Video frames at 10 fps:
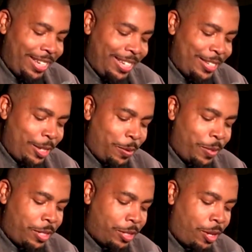So
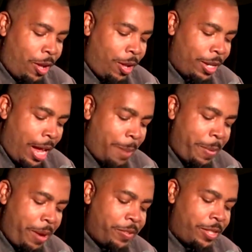this is called I'm
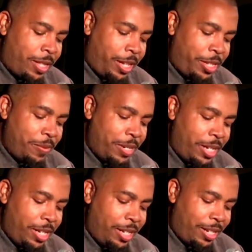Everything You
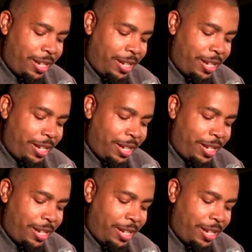Need